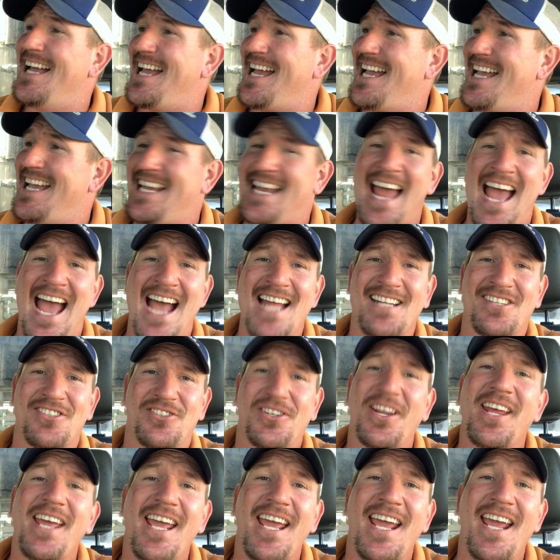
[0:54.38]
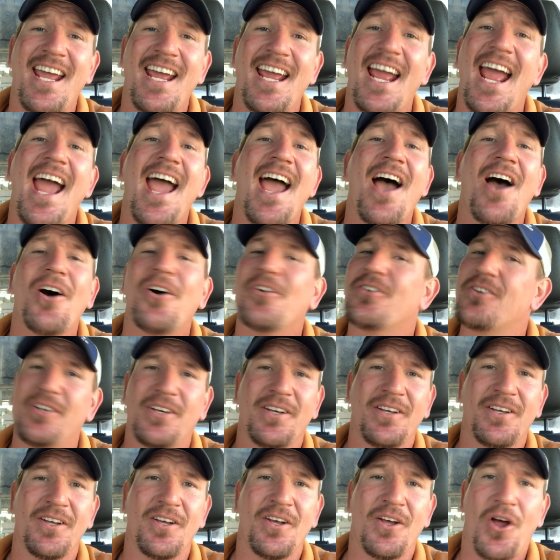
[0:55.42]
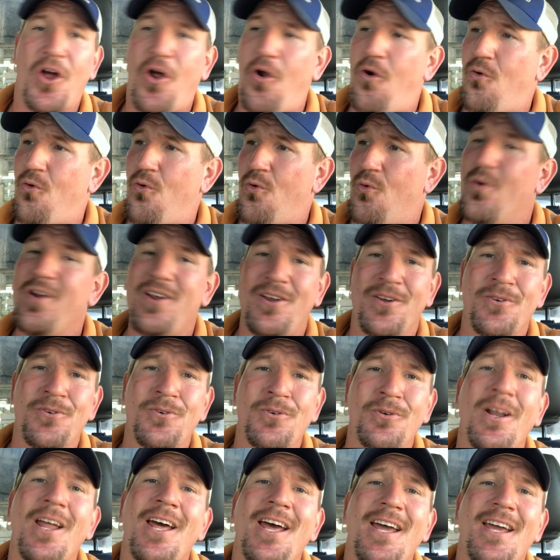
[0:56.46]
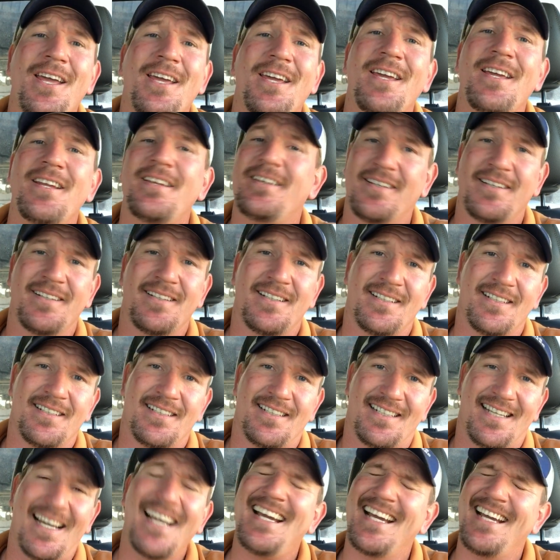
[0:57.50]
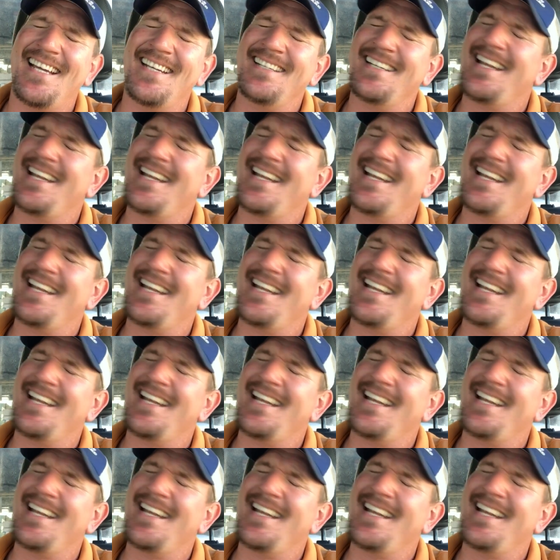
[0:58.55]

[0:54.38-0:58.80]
and I'd stay out real late at